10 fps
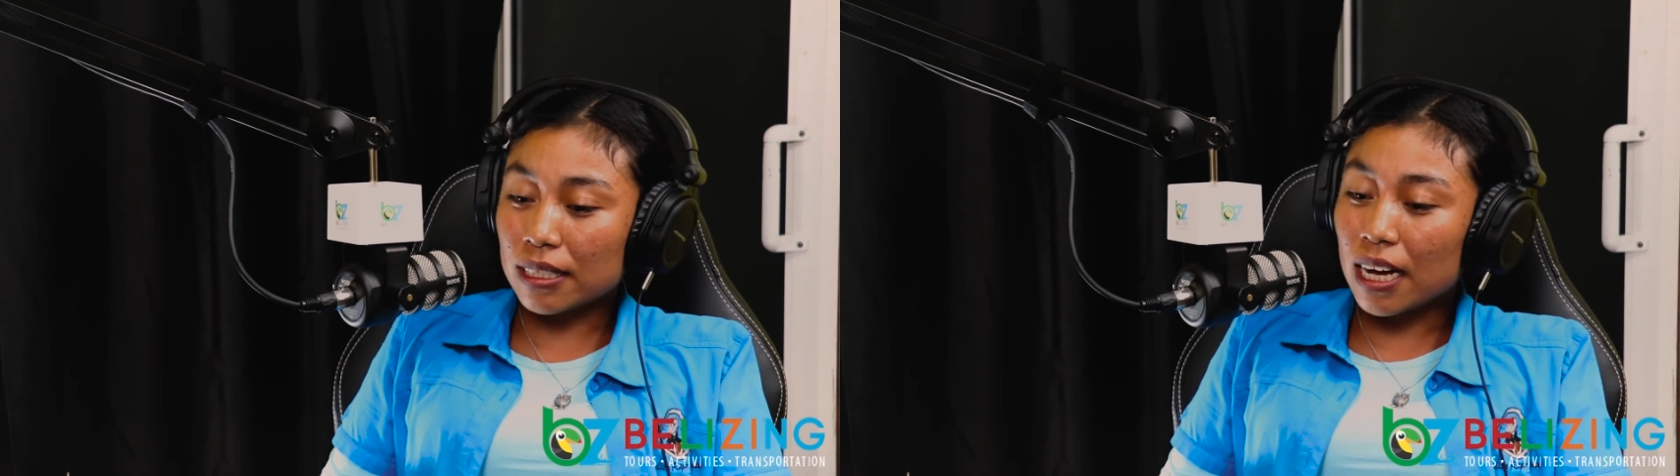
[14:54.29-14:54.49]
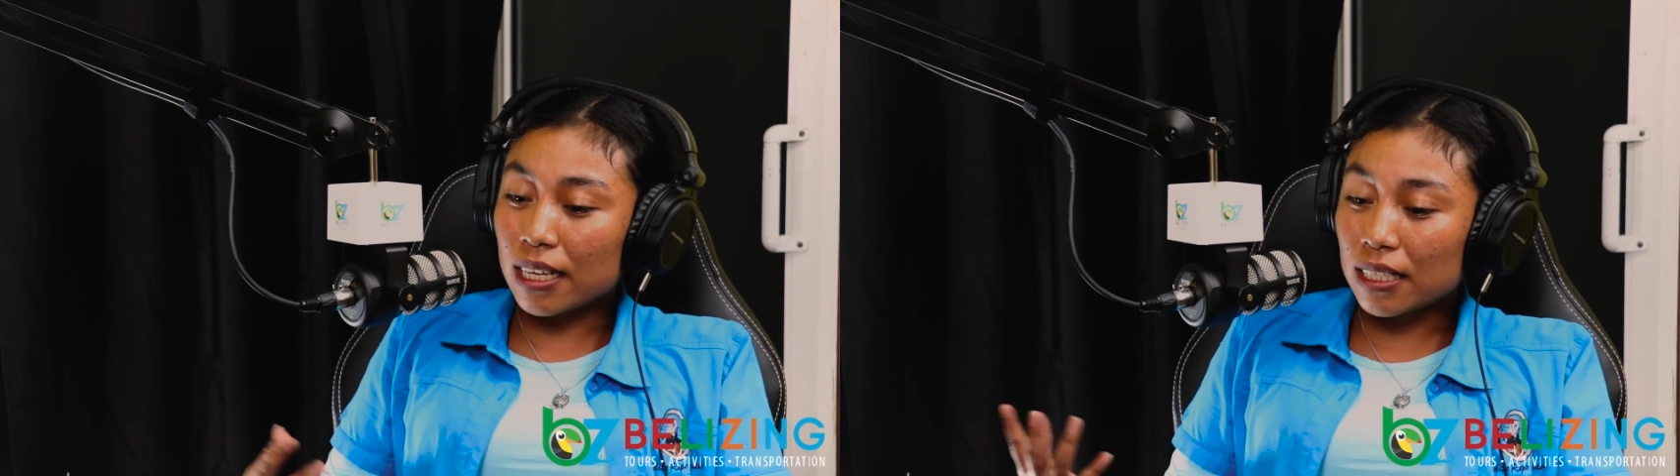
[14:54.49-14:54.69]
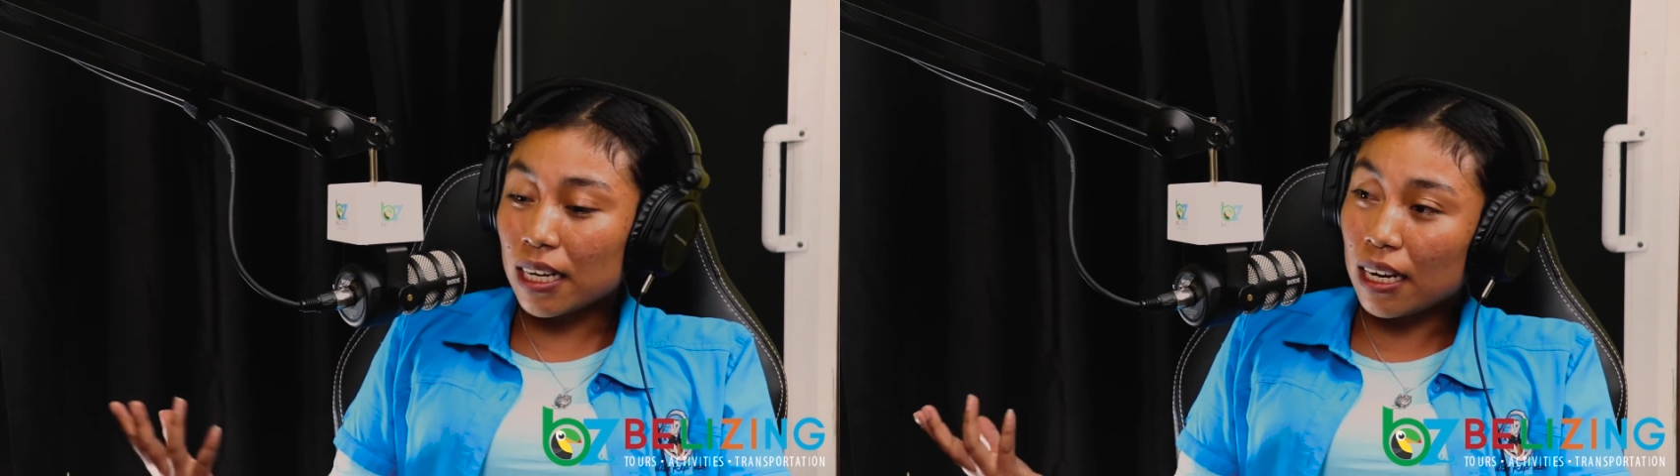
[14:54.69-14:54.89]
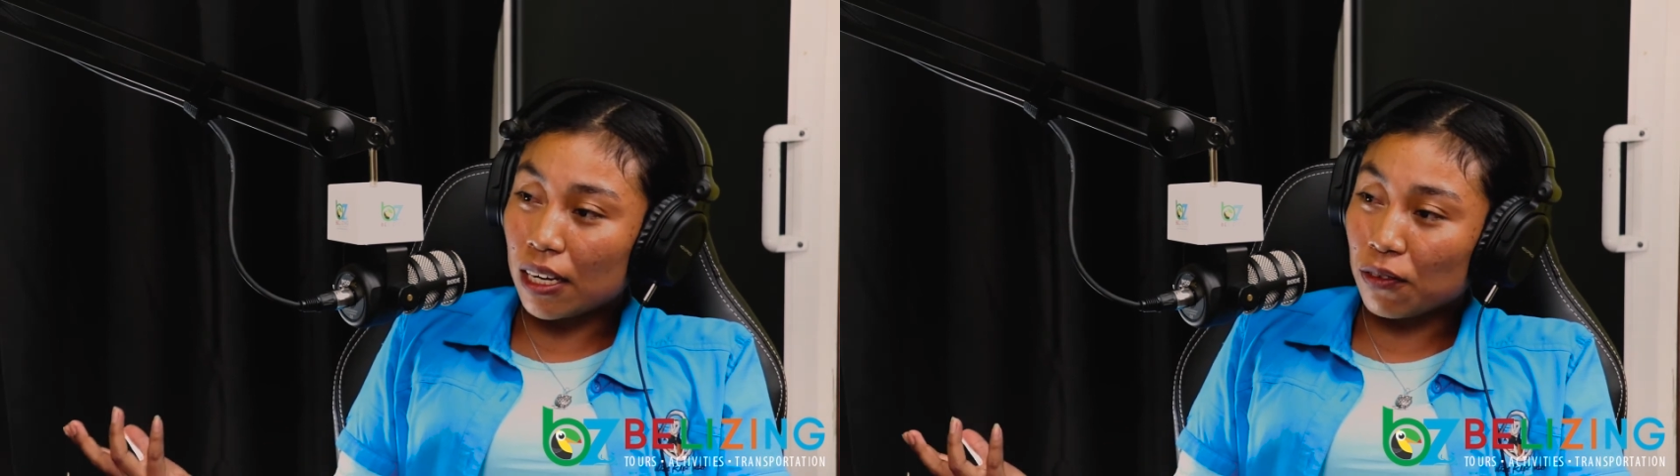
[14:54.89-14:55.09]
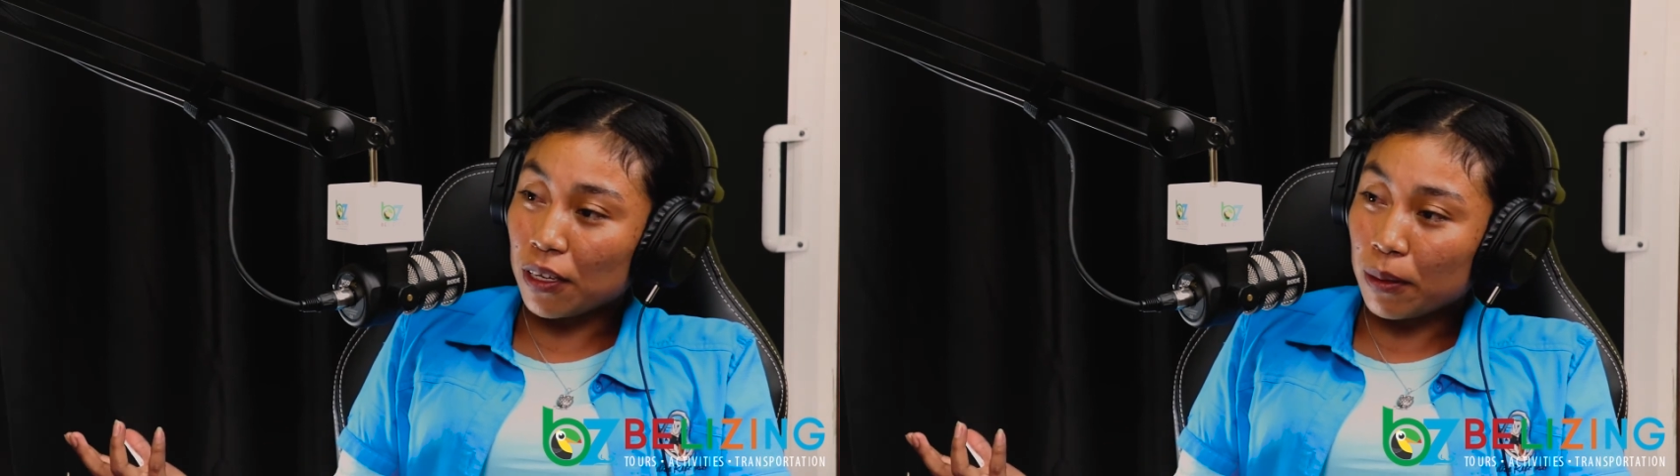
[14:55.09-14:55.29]
is causing a
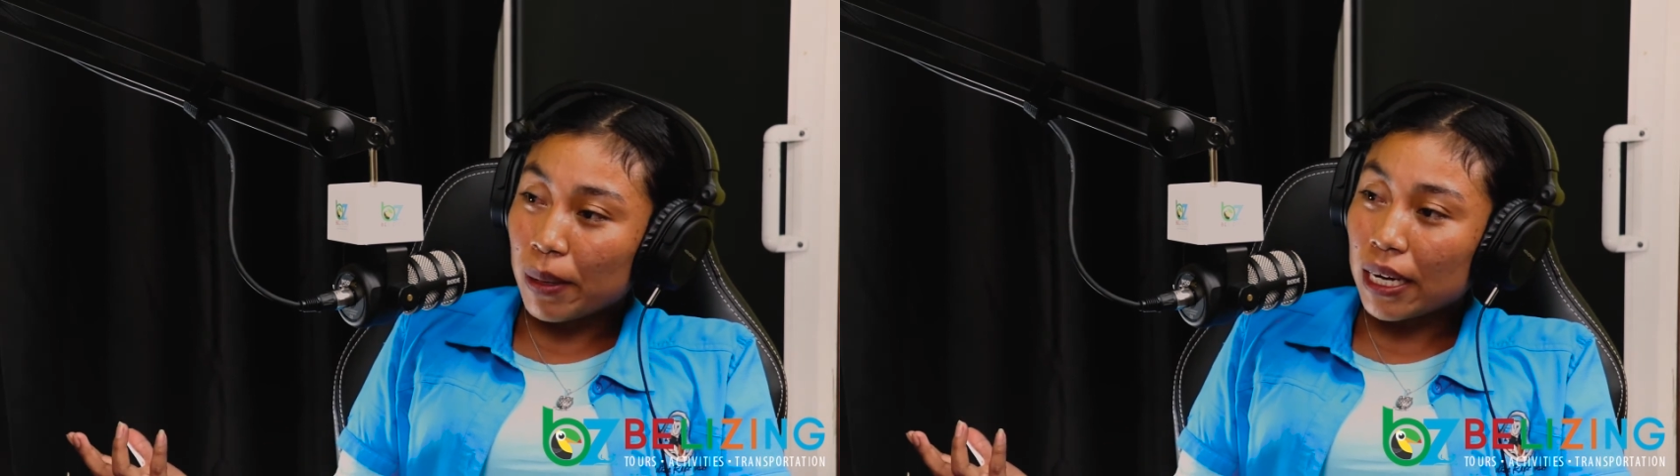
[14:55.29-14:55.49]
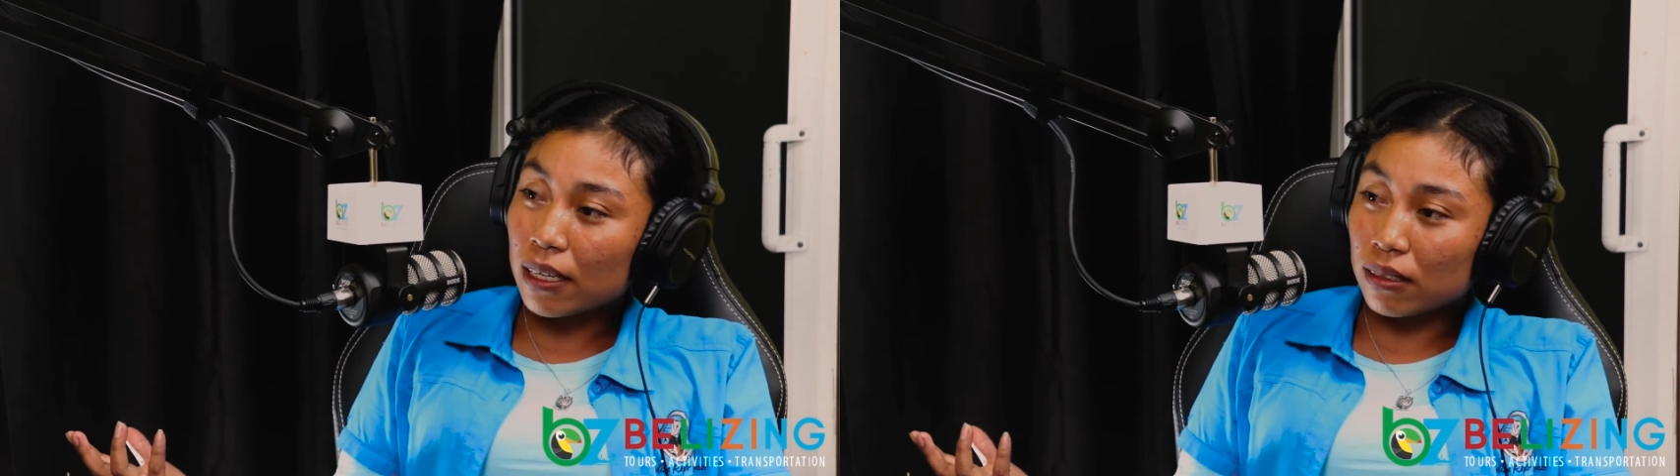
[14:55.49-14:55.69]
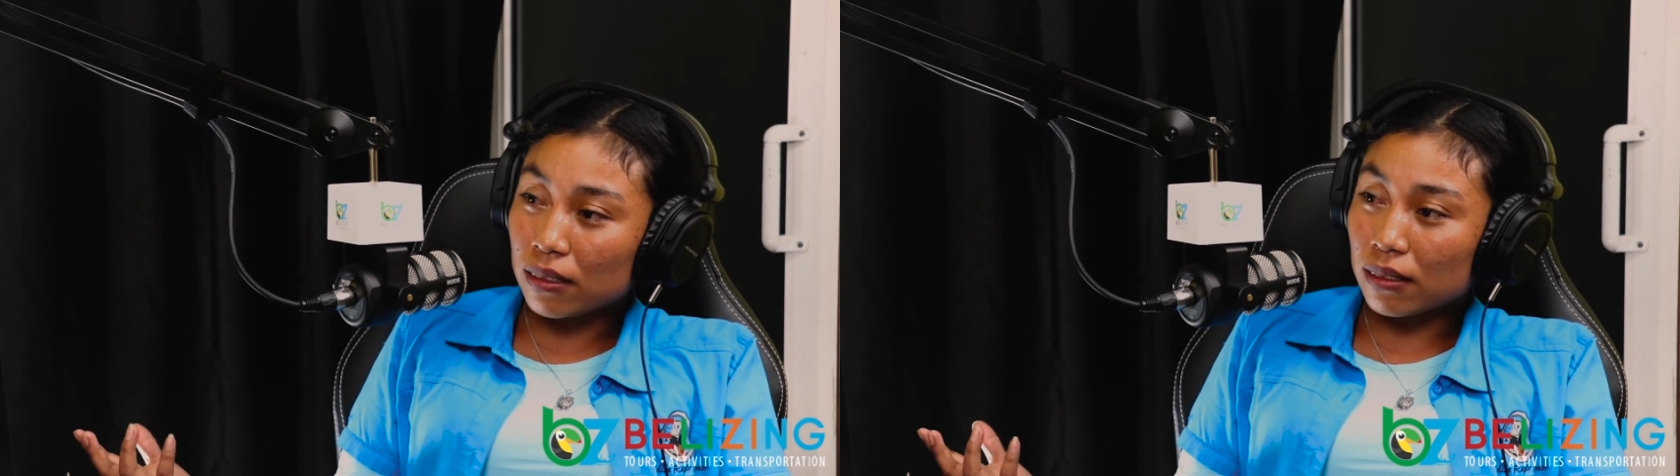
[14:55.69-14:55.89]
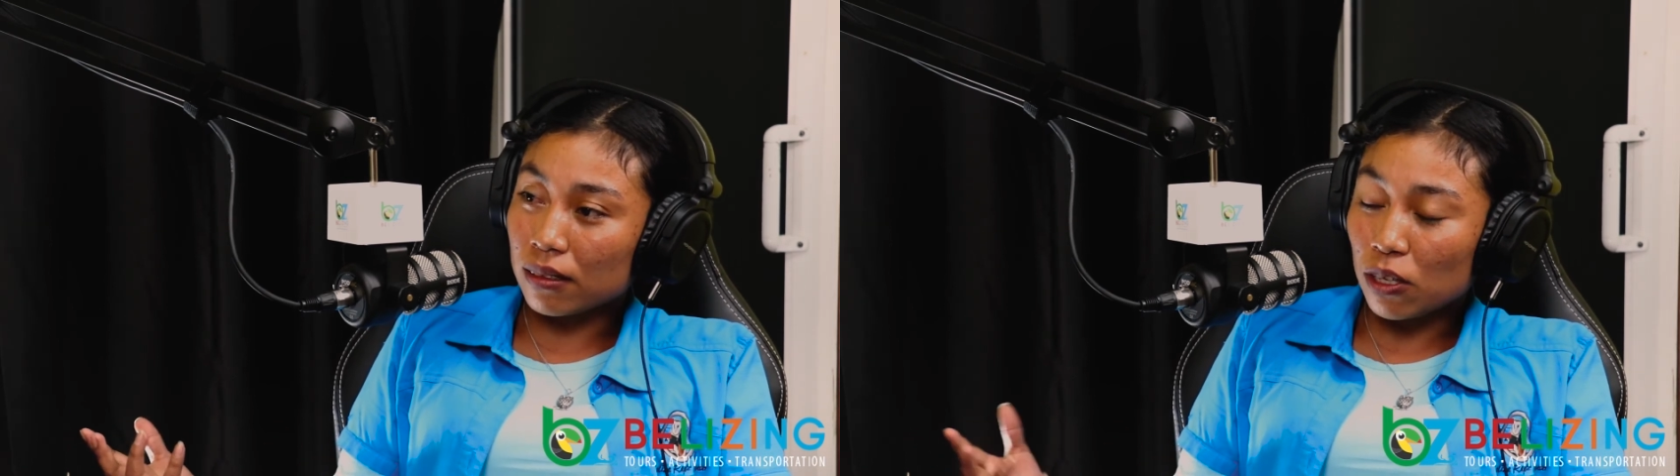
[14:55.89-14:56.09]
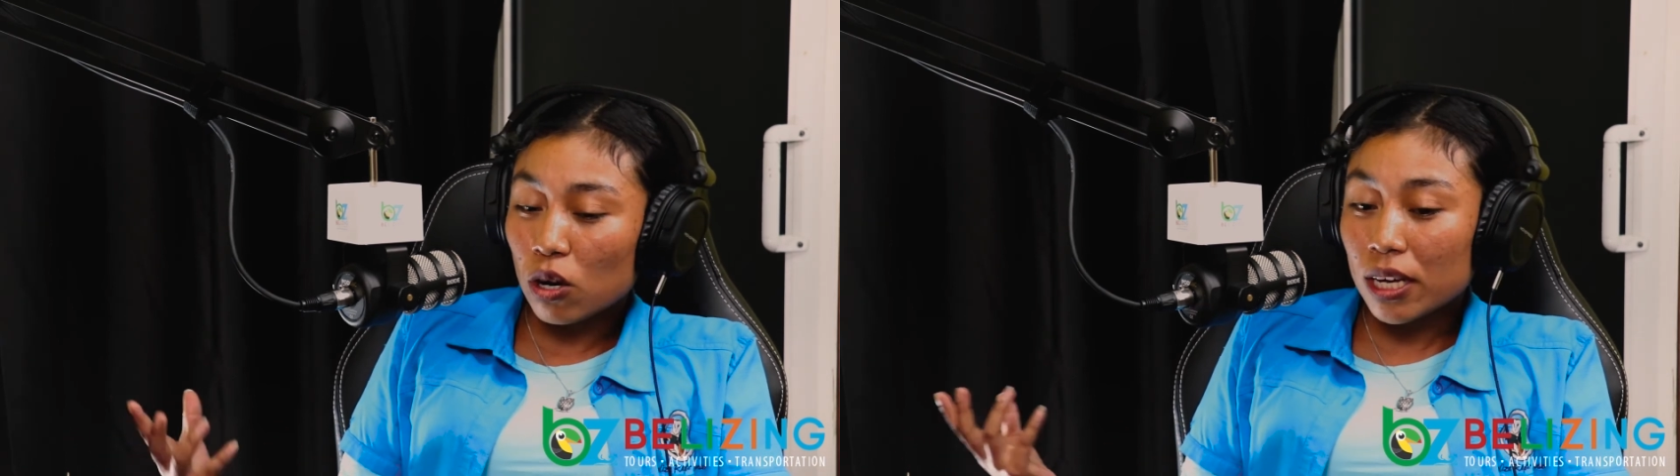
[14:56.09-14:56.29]
lot of impact
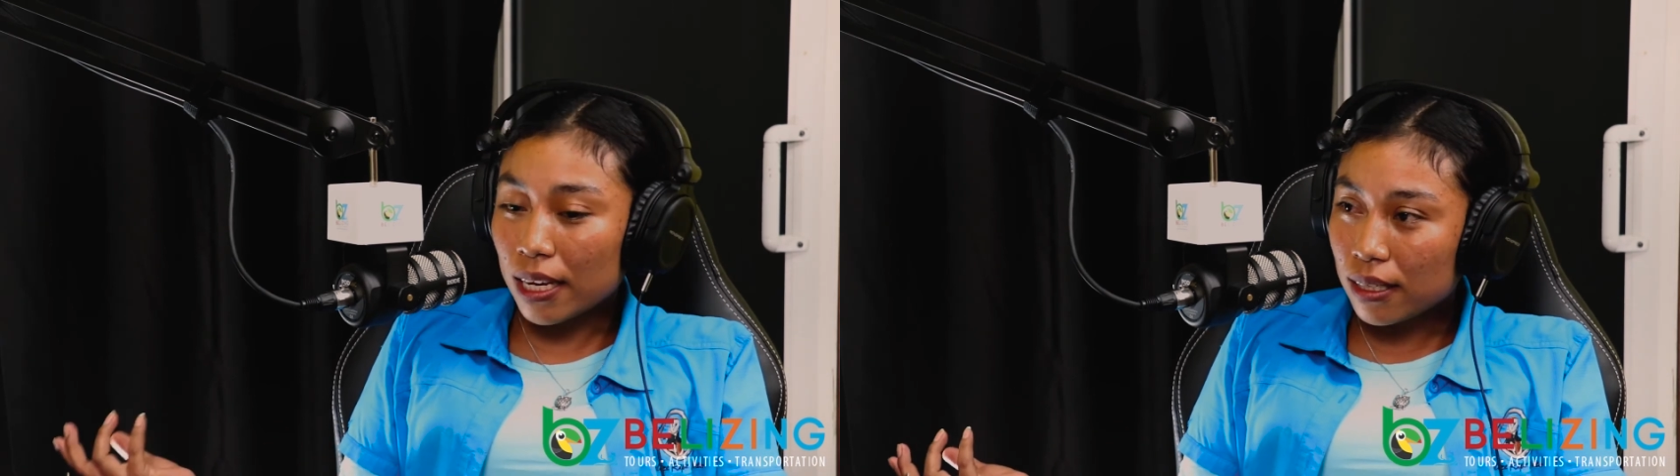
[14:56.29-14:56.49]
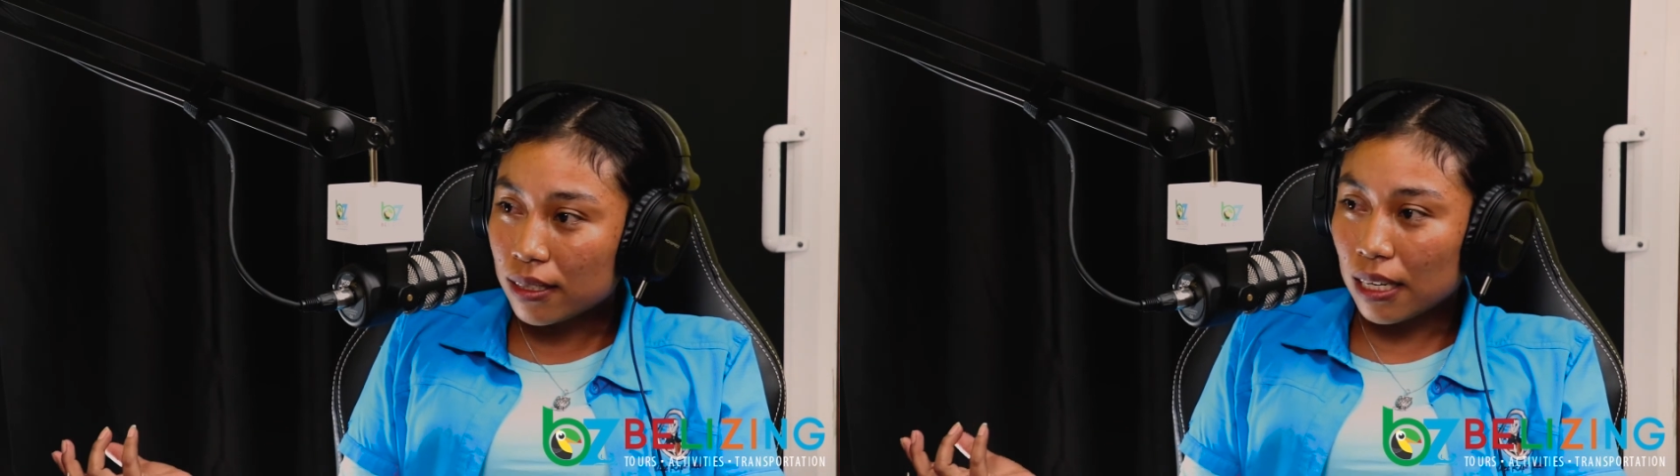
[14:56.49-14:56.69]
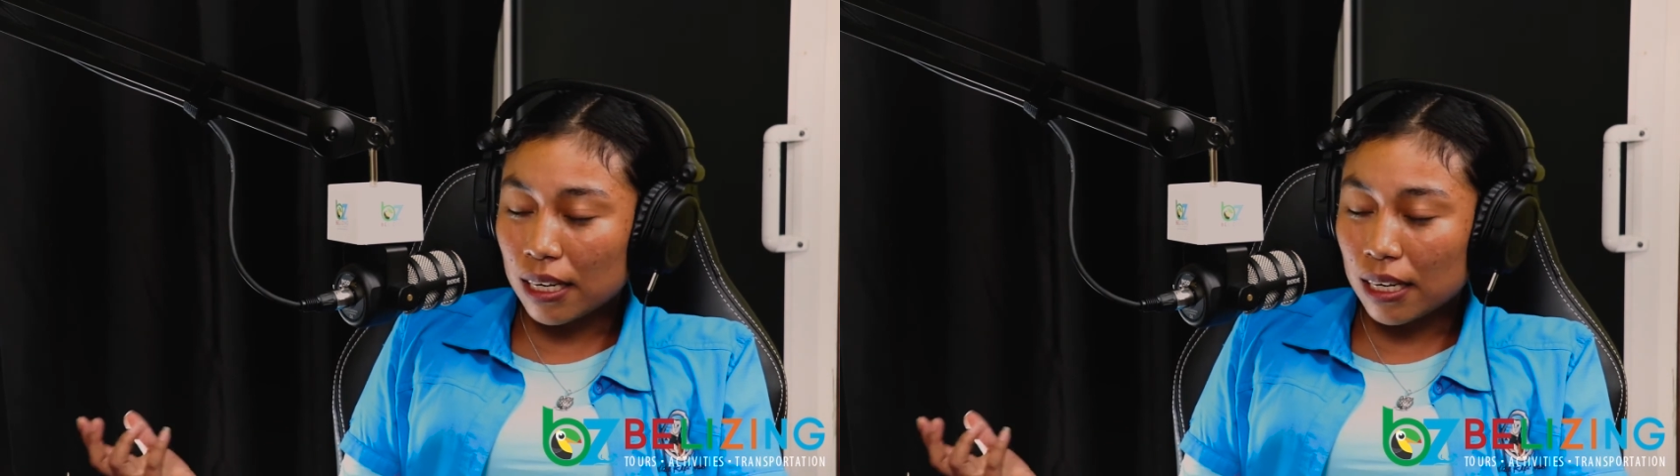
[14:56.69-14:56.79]
on young kids,